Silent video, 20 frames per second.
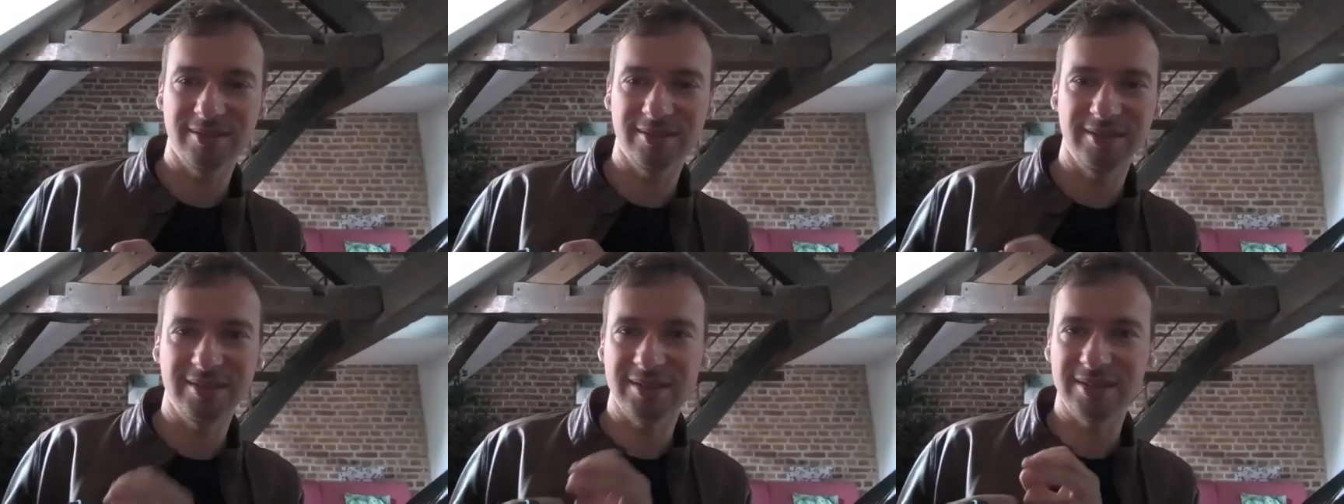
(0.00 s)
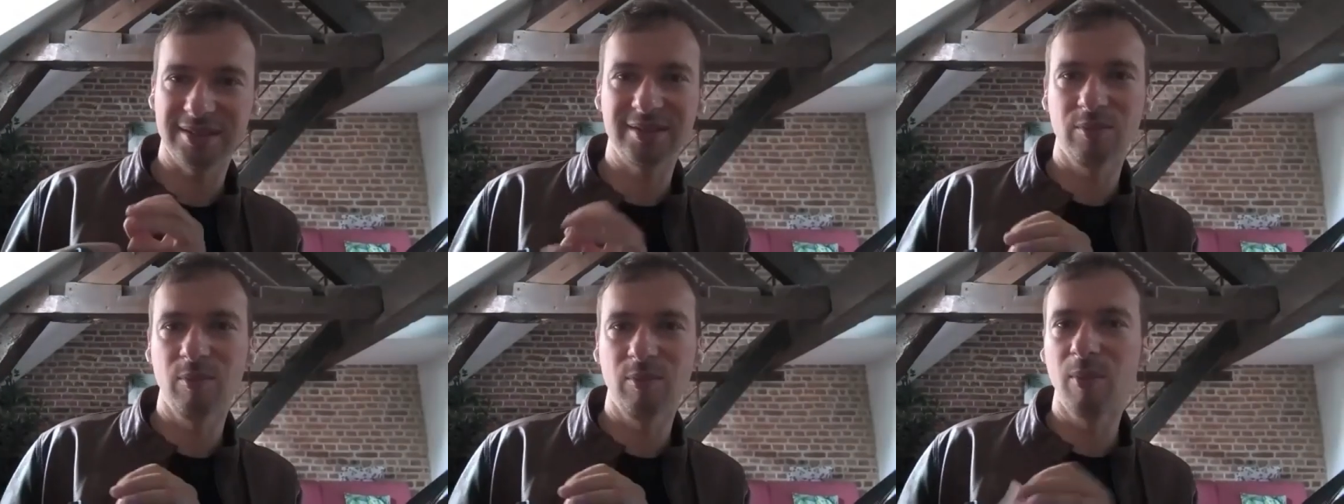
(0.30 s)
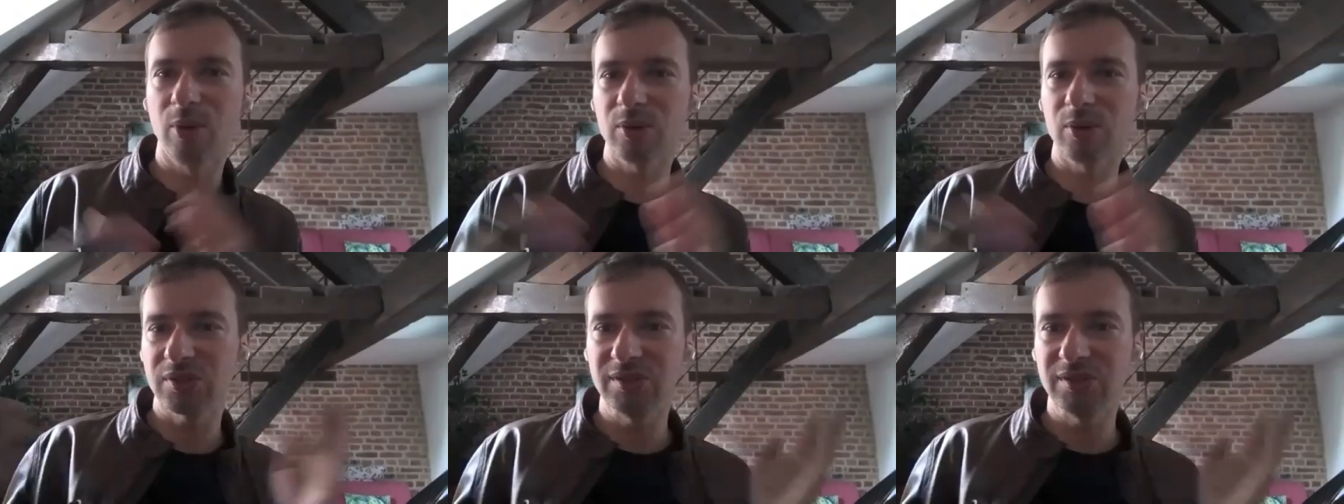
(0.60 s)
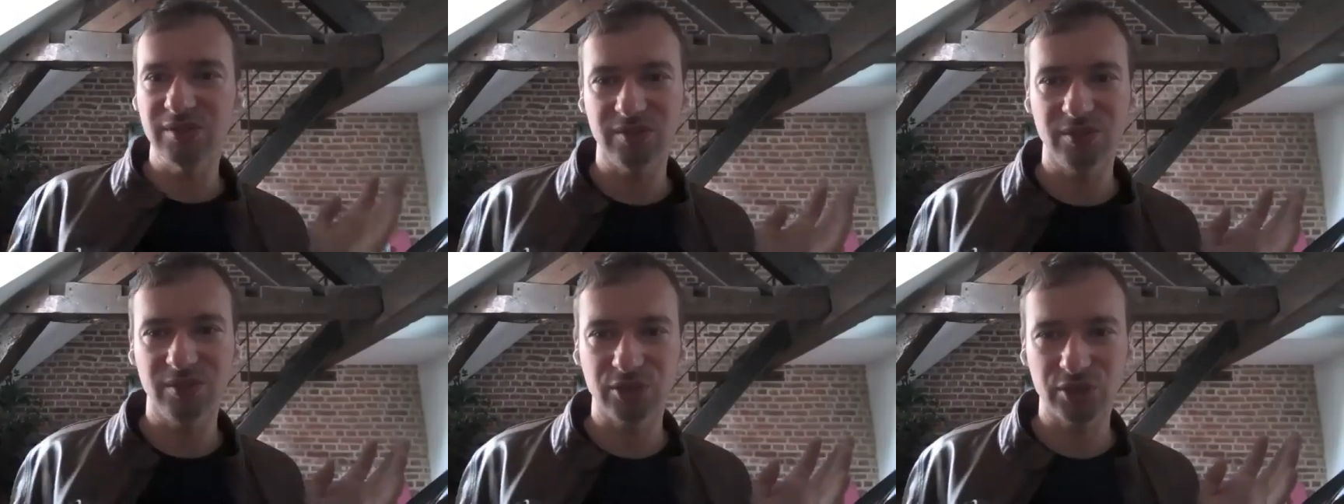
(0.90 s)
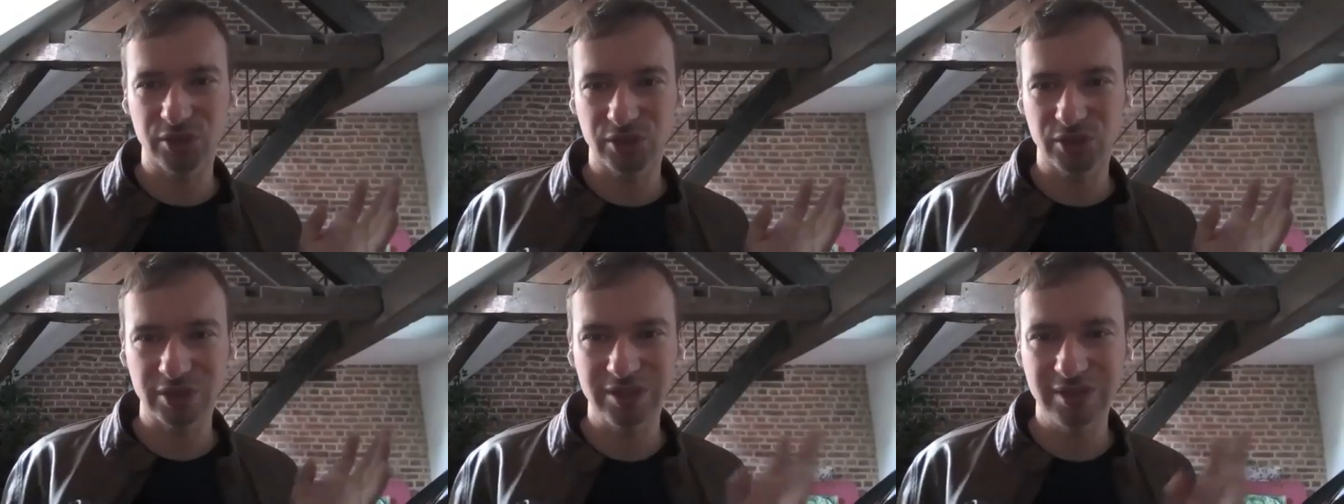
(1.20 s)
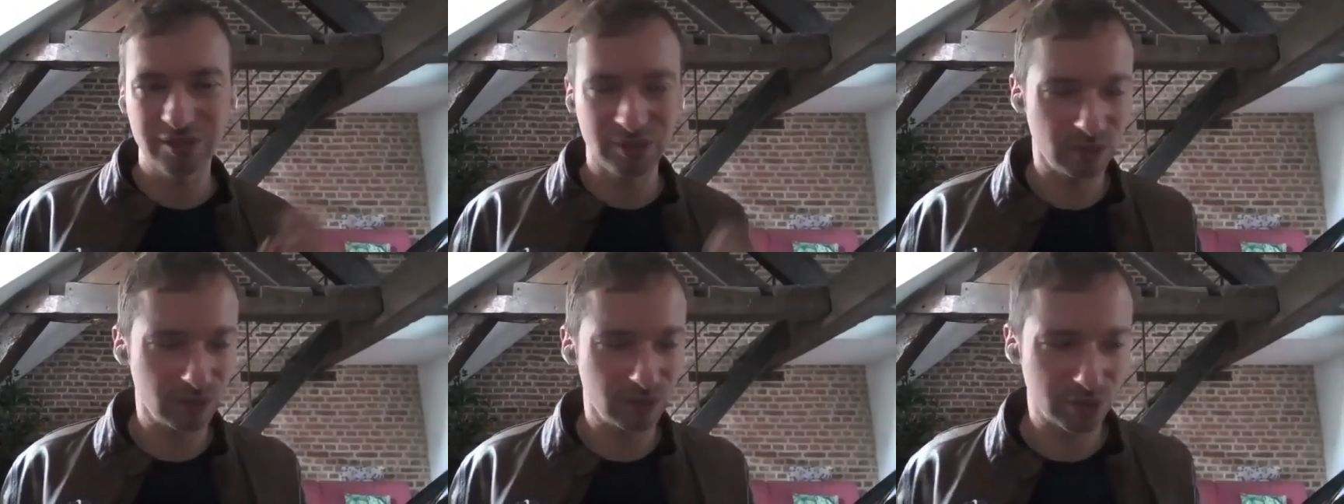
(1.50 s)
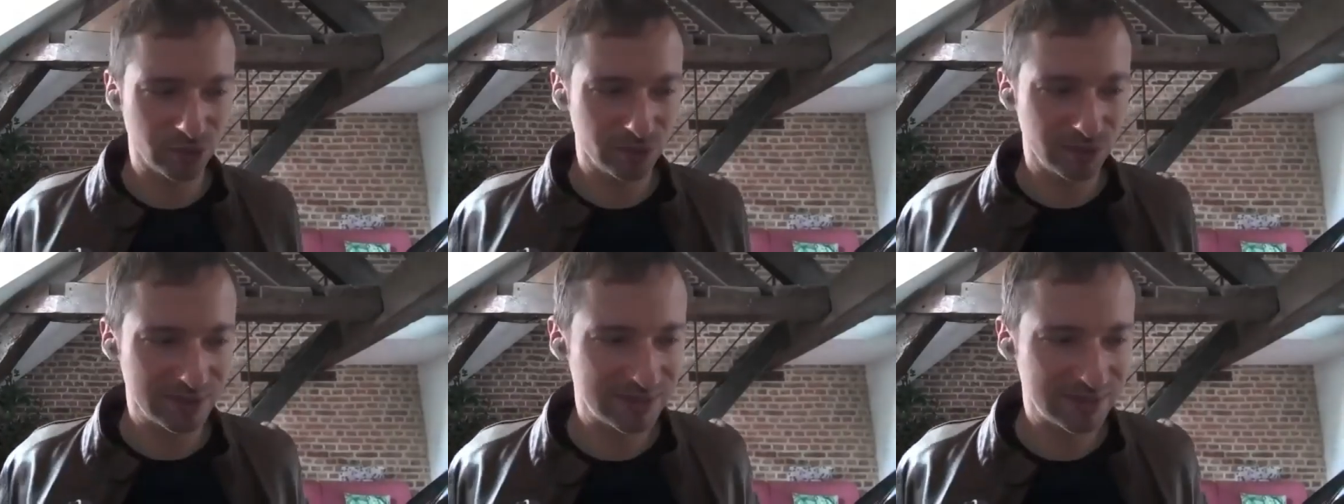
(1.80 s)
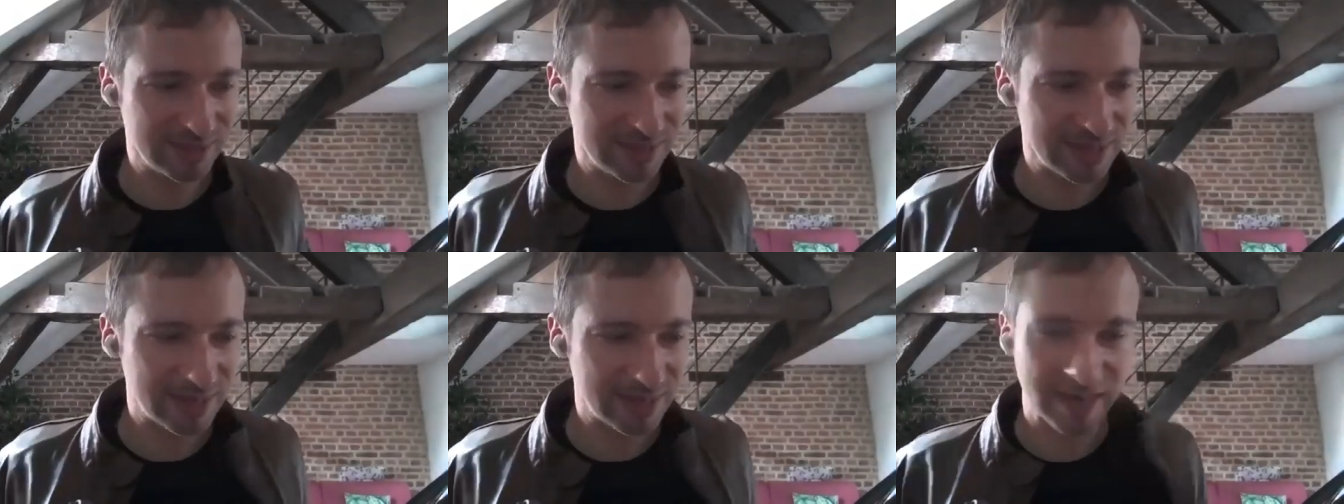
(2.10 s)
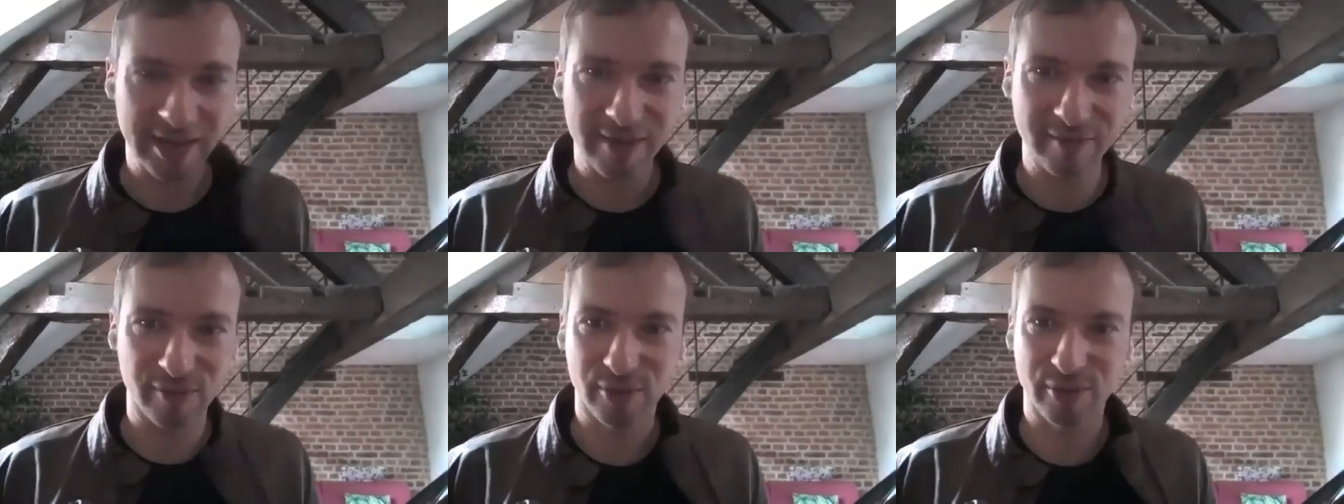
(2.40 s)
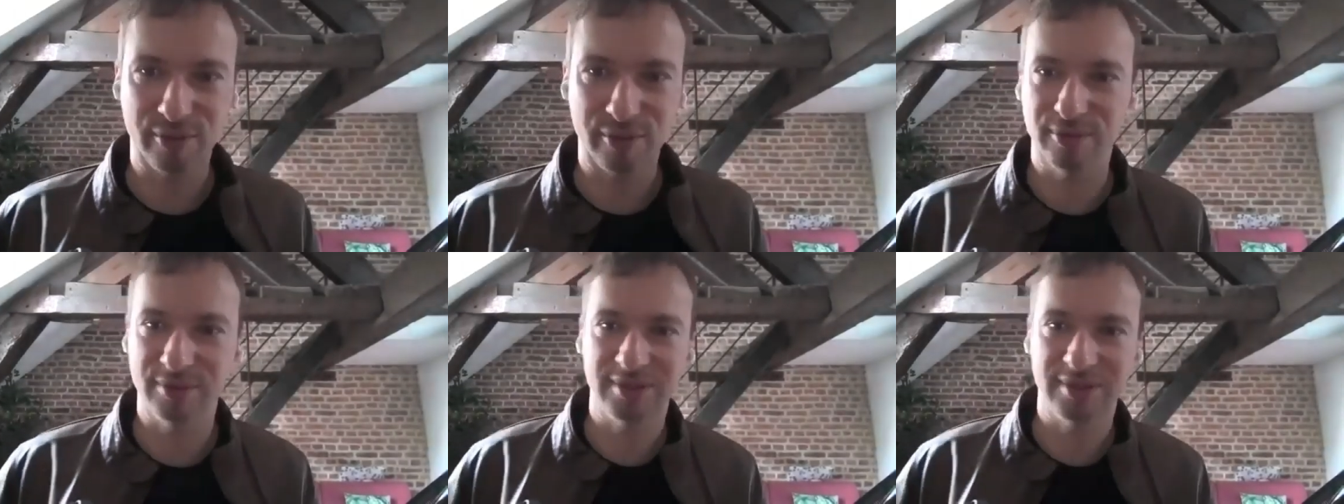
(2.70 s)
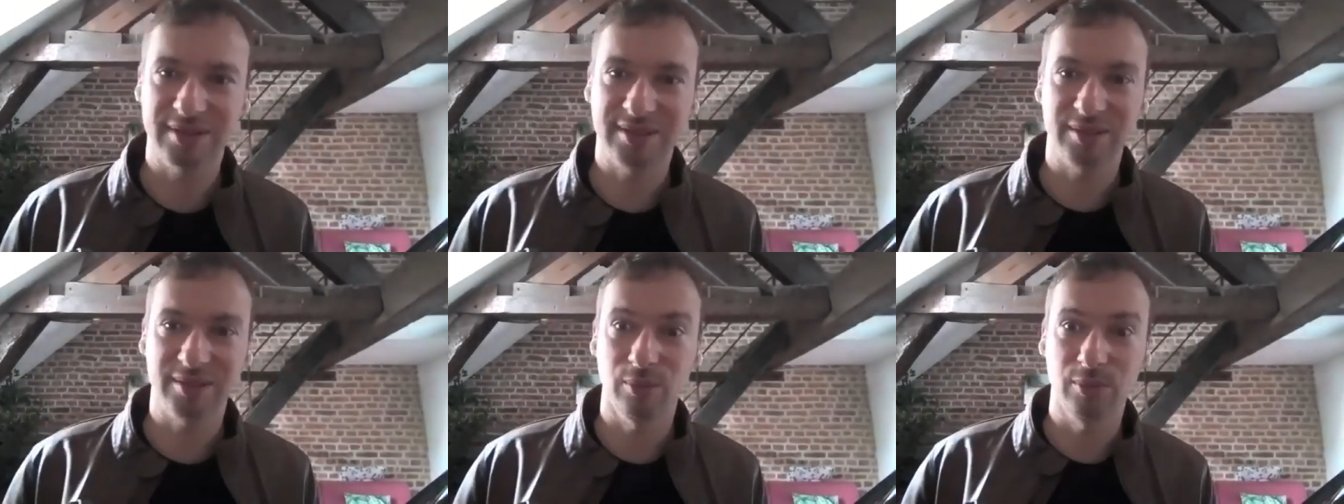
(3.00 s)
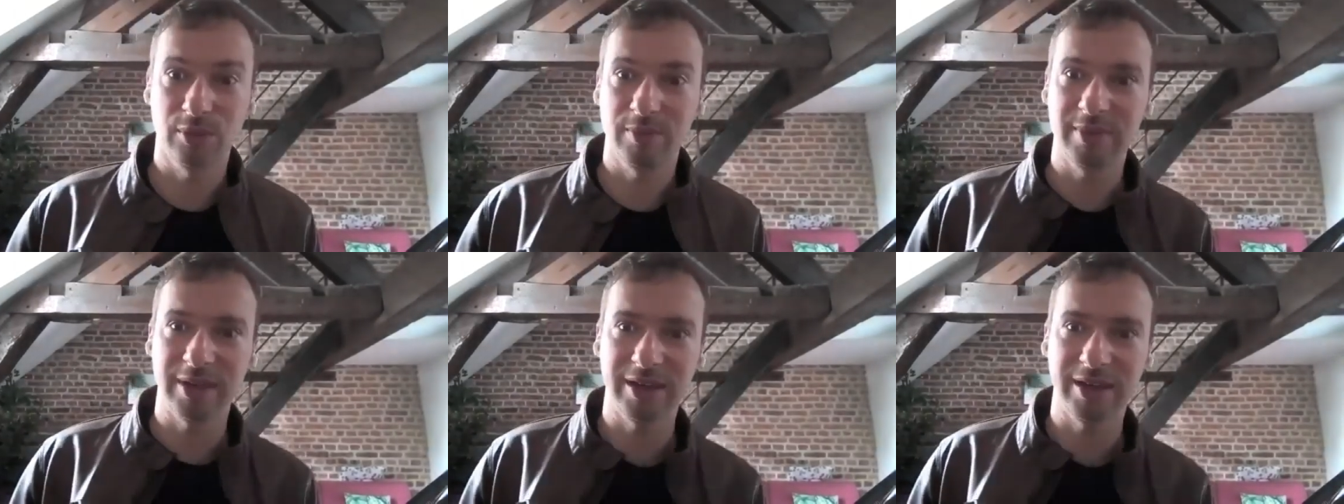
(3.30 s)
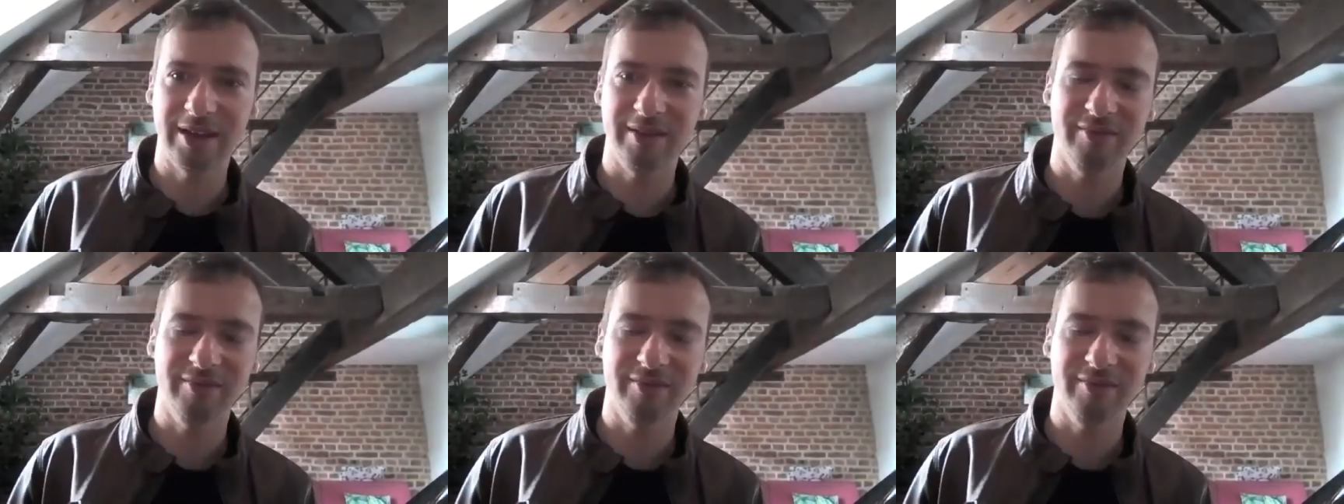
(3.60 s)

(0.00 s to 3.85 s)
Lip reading: It's the most international city I ever saw in my life.